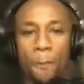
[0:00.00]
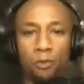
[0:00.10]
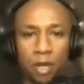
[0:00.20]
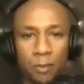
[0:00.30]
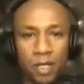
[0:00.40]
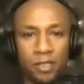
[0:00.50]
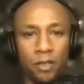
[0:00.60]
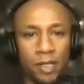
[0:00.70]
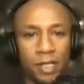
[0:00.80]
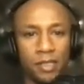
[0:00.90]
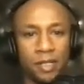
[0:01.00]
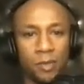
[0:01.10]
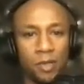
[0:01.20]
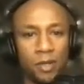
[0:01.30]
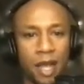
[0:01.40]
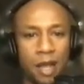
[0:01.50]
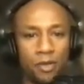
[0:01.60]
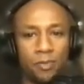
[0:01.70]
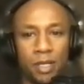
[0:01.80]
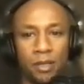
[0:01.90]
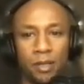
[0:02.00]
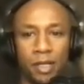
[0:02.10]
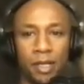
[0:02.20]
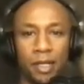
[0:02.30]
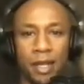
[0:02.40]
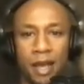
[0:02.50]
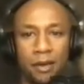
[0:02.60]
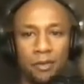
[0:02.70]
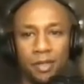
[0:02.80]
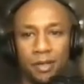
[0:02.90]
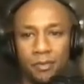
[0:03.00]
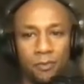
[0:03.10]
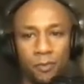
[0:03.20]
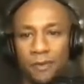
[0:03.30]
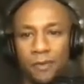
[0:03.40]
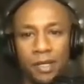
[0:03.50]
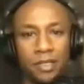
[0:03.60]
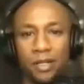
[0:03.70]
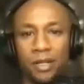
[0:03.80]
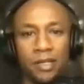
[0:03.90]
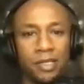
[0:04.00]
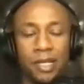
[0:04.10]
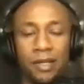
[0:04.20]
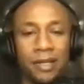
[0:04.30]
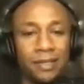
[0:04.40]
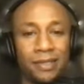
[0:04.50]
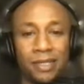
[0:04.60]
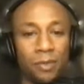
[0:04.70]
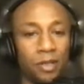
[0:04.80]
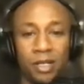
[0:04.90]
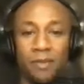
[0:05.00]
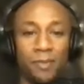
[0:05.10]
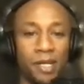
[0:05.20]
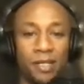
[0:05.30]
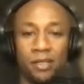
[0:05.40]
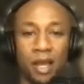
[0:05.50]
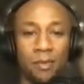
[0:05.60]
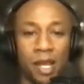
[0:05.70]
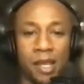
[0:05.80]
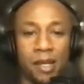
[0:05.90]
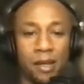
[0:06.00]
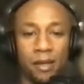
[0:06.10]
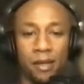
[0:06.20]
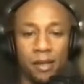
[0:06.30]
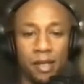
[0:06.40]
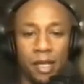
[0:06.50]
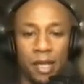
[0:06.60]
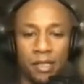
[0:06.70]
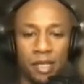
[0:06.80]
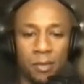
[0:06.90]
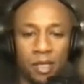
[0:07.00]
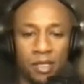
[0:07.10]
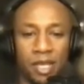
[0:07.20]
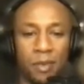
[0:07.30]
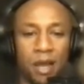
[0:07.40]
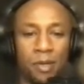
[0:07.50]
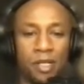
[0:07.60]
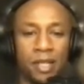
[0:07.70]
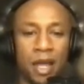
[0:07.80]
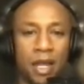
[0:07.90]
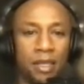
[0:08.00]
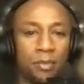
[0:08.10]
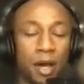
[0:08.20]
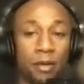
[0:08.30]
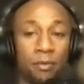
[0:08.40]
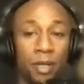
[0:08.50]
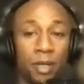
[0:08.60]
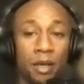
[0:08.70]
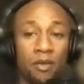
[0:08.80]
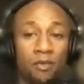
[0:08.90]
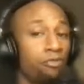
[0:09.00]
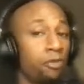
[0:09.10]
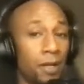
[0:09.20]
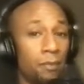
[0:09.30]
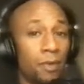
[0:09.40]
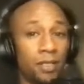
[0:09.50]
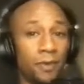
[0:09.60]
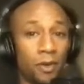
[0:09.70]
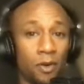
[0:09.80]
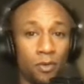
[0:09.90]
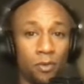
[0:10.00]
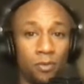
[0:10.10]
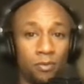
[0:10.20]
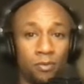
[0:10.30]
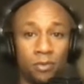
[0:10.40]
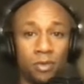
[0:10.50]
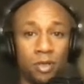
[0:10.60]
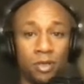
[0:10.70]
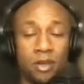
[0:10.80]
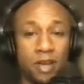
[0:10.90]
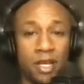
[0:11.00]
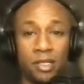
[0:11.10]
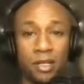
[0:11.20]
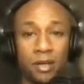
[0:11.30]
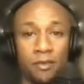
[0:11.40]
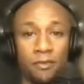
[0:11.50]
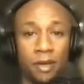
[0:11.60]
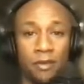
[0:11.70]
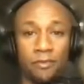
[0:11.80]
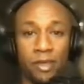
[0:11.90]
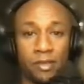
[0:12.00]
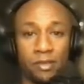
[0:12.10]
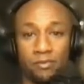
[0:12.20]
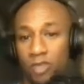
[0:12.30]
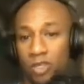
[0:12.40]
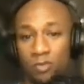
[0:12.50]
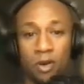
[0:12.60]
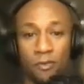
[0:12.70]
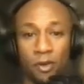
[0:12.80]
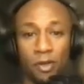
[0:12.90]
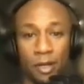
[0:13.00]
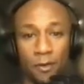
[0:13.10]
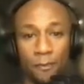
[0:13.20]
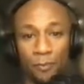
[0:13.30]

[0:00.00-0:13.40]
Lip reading: pretty much looking similar to how it's been looking, and how, we've continued to see similar companies dominate and some of the same companies down at the bottom pretty much for the whole duration of this portfolio.